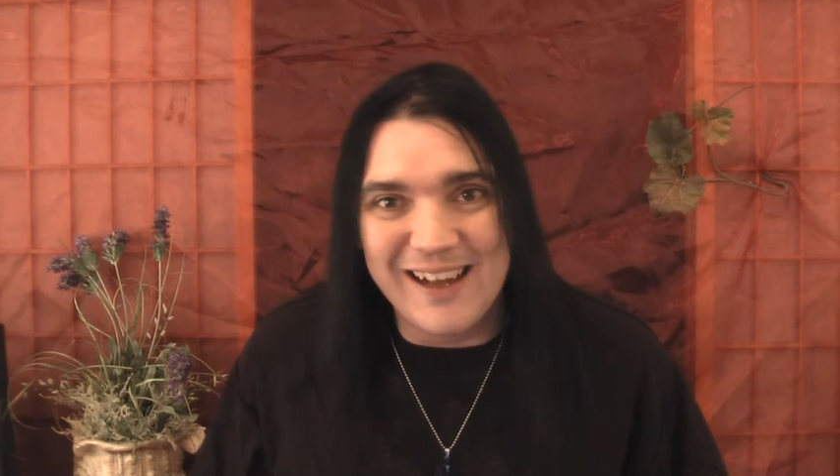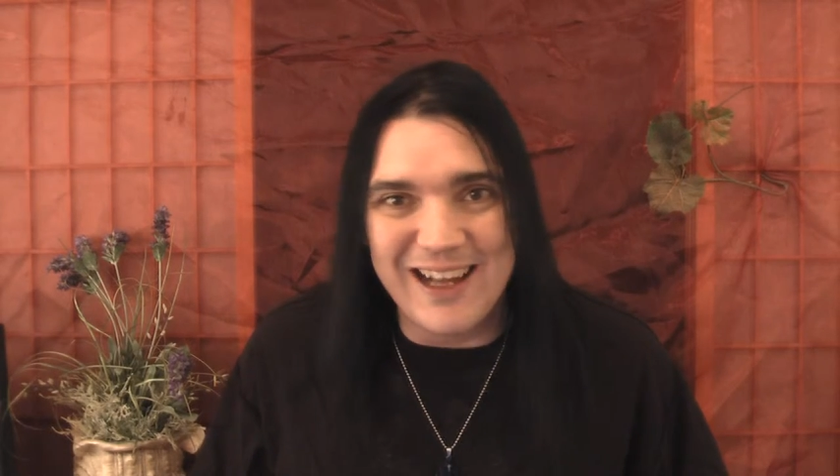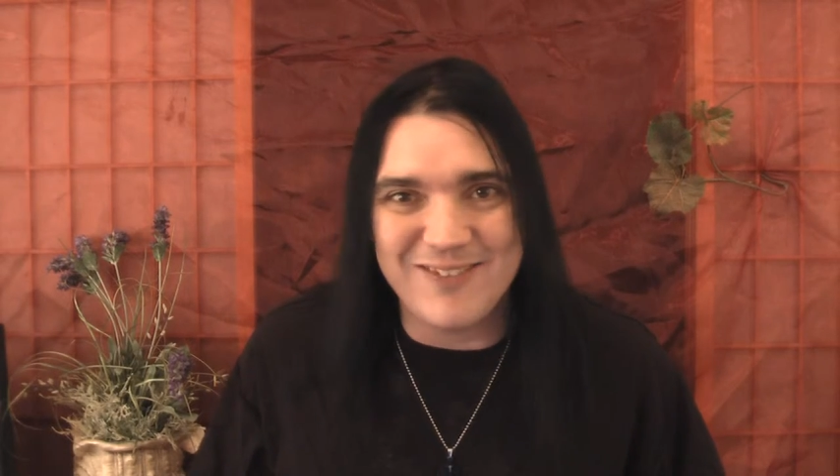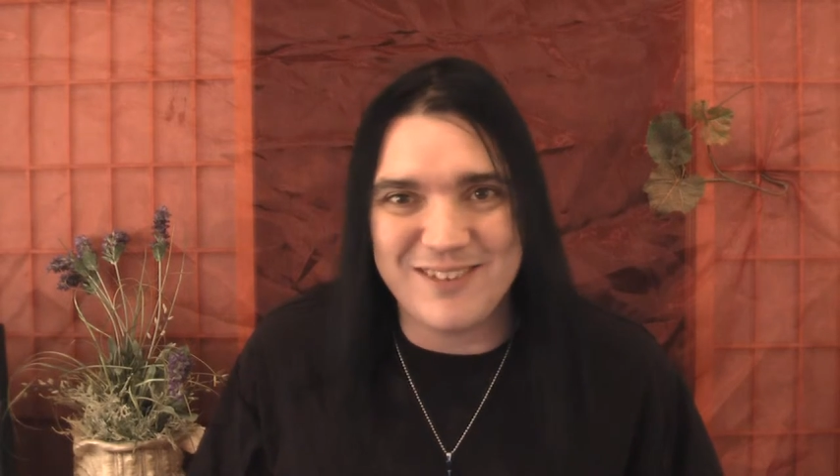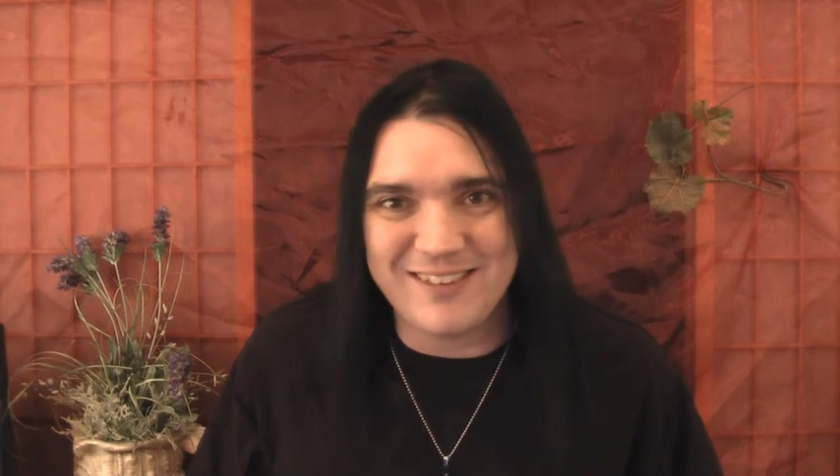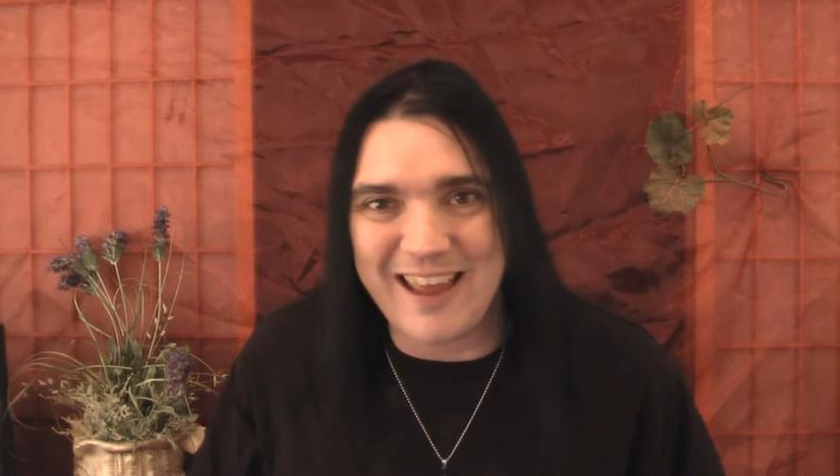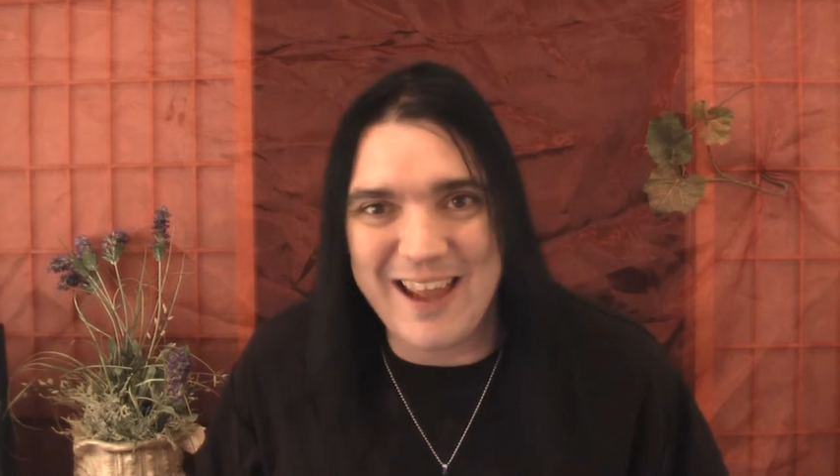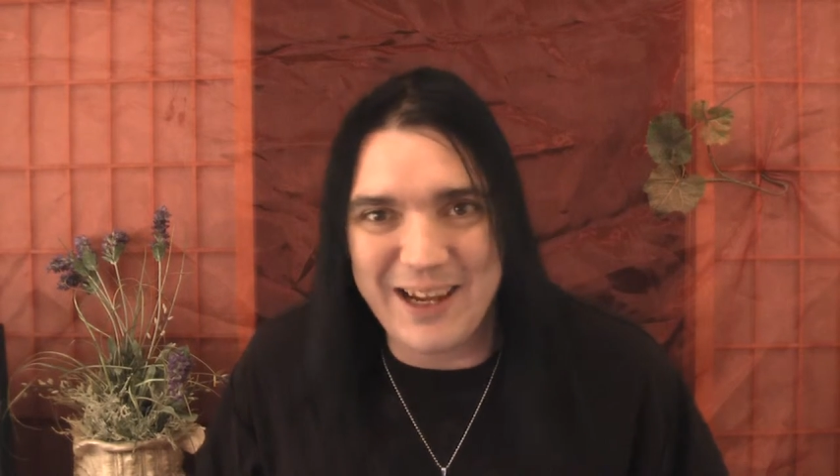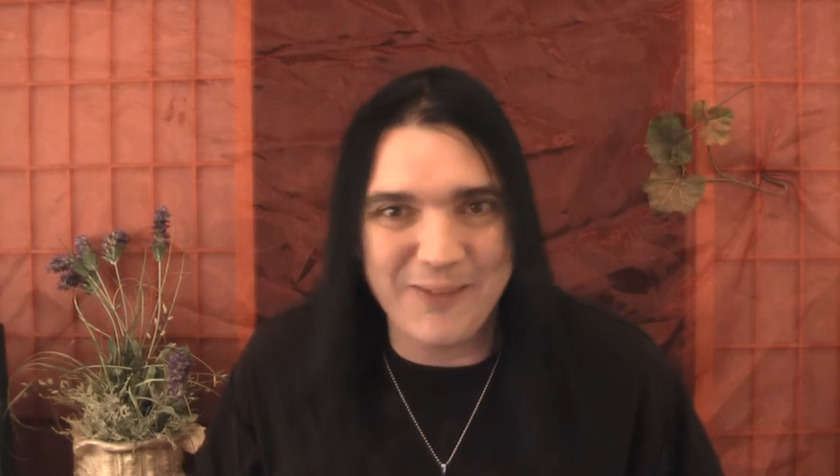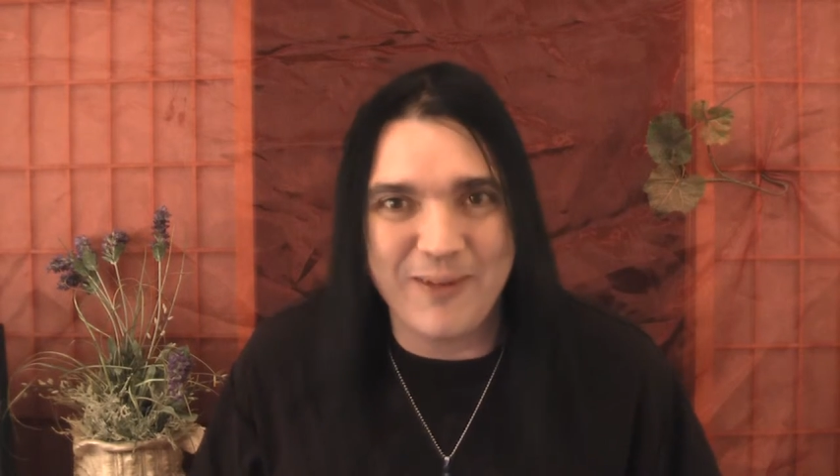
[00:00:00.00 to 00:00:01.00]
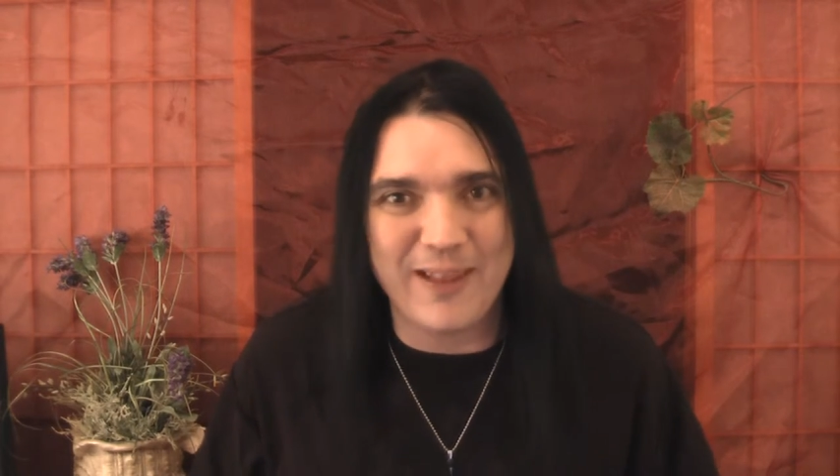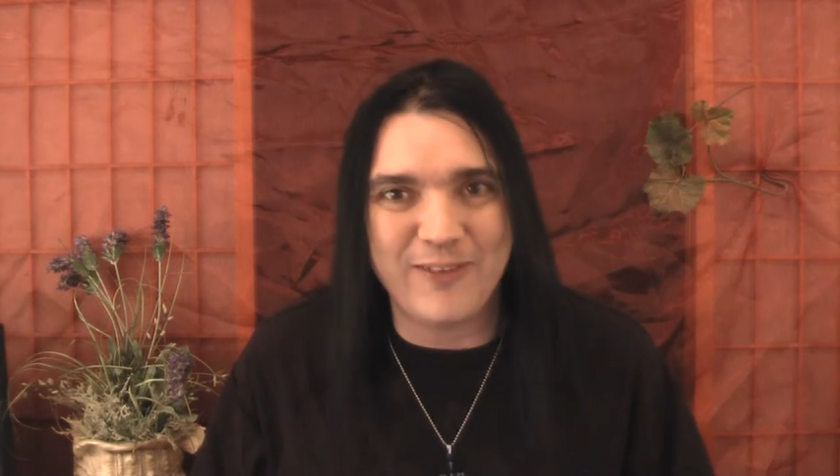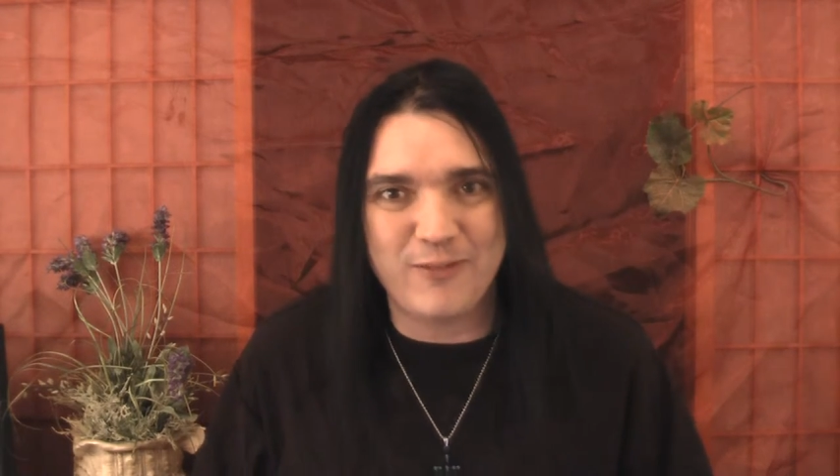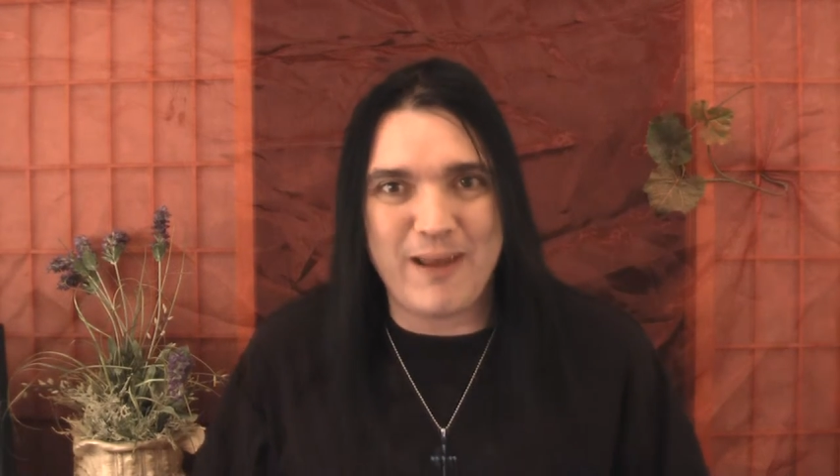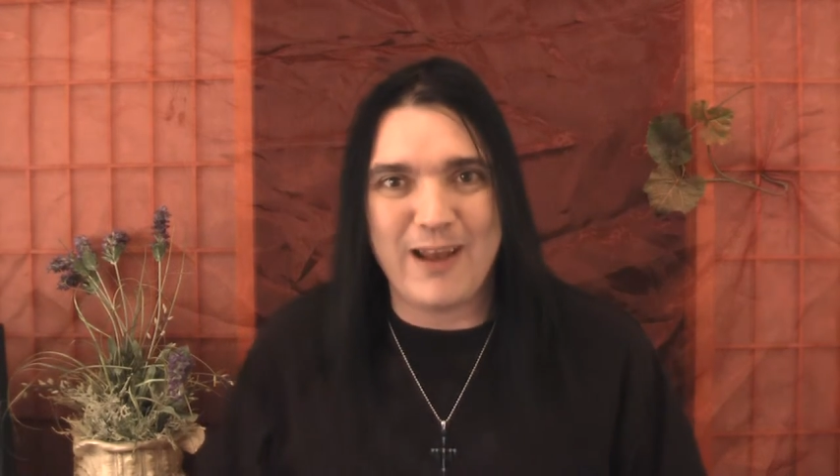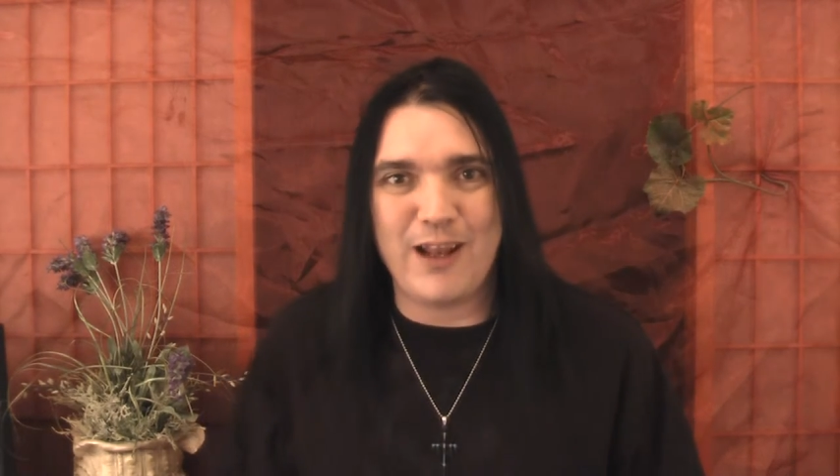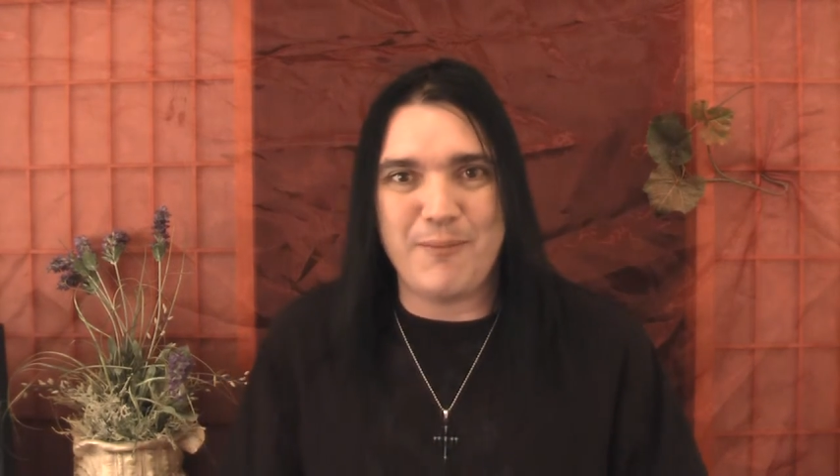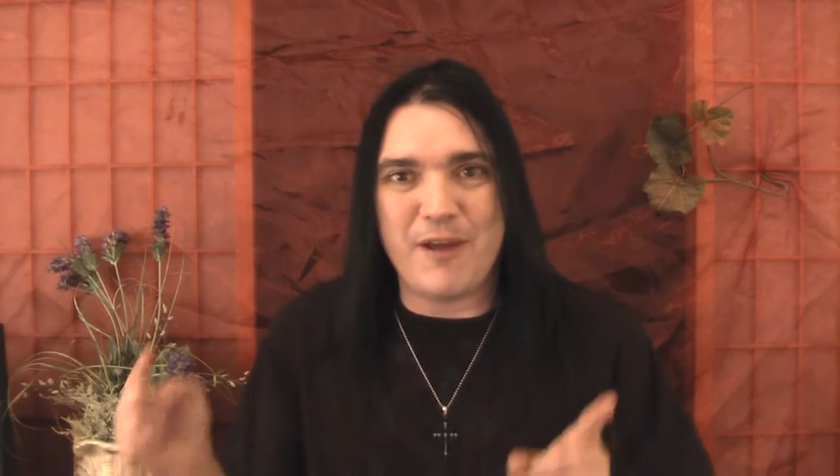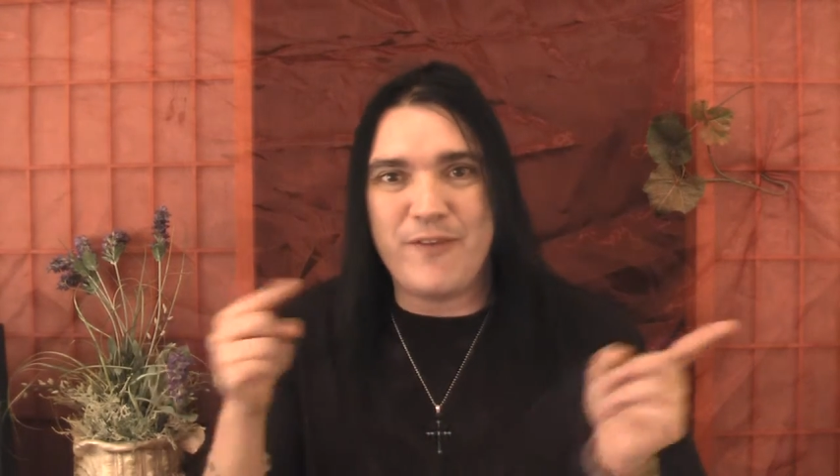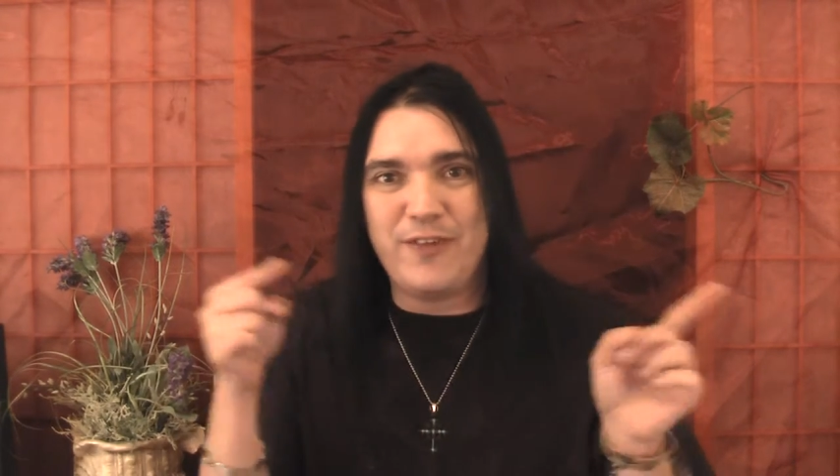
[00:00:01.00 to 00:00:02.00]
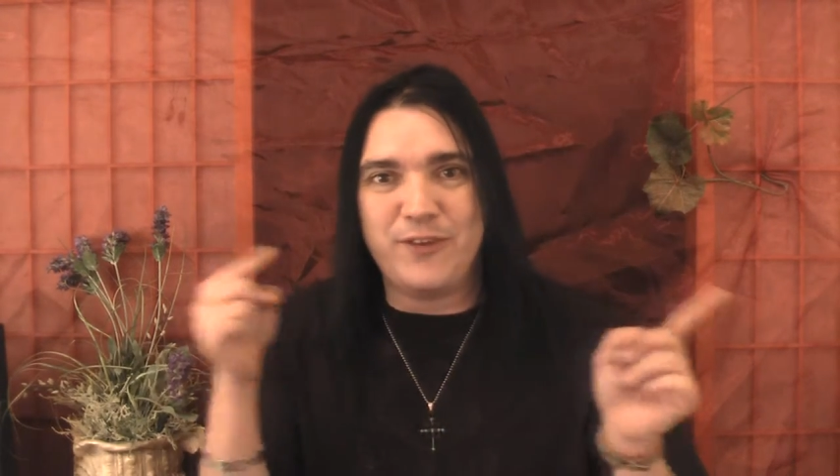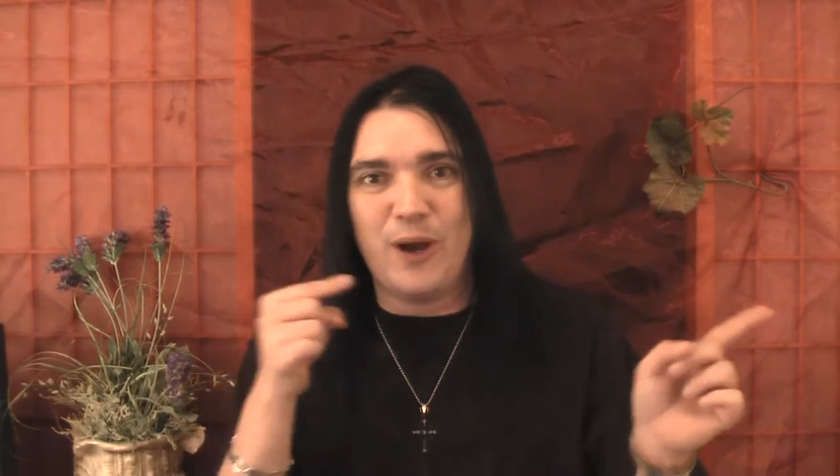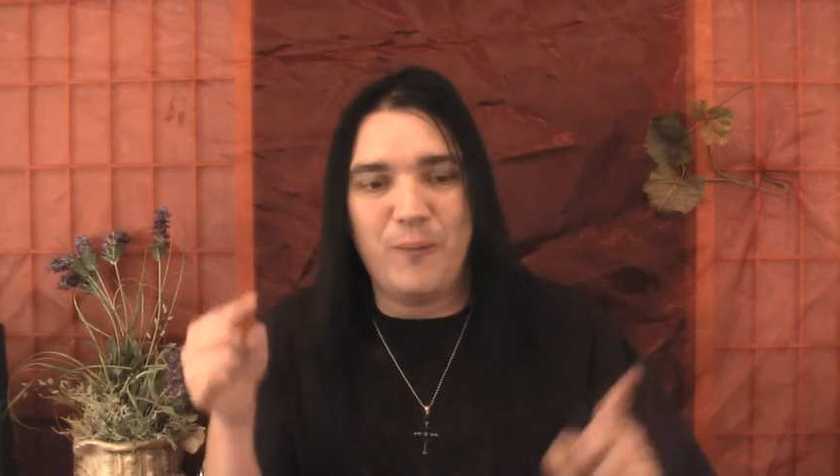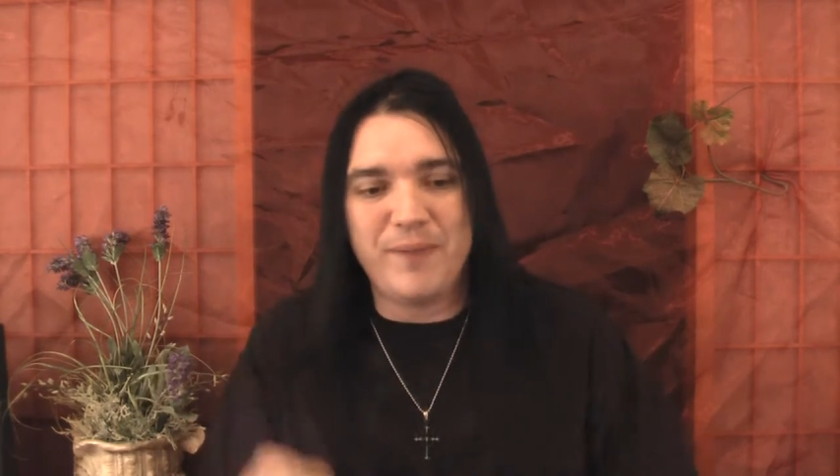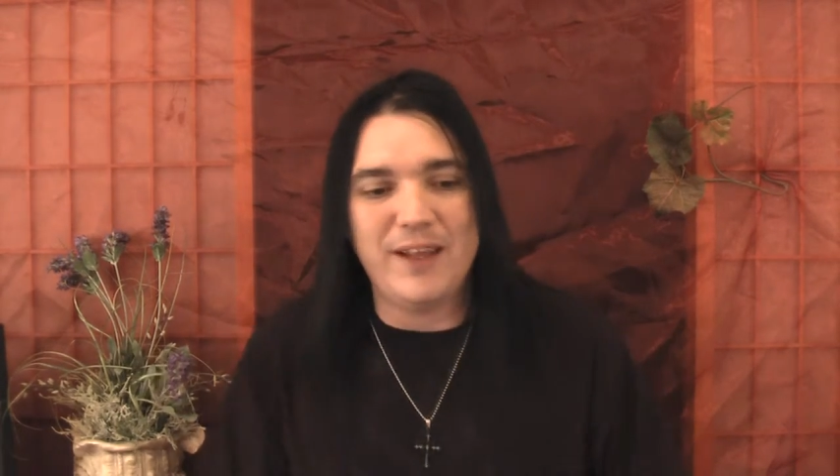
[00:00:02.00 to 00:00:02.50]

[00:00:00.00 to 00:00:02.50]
I'm saying it with a smile on my face. Go.